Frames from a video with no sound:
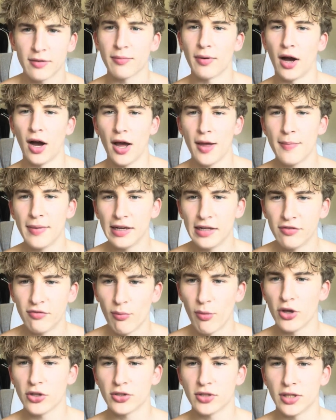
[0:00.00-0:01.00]
but I believe
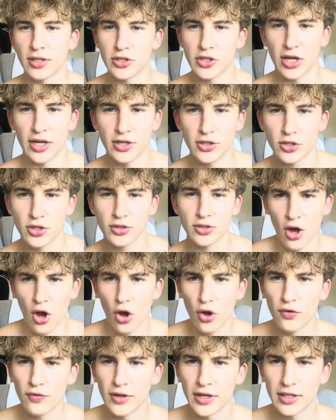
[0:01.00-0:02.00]
most of the changes
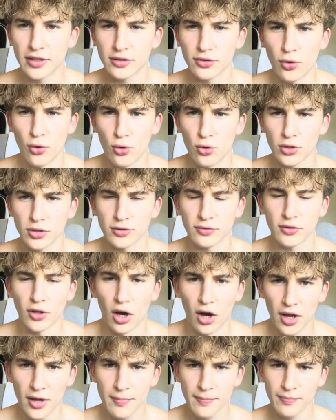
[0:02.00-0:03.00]
over this course of
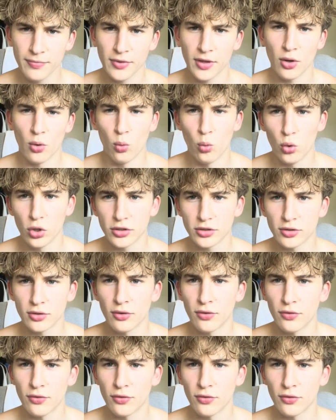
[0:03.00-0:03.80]
time was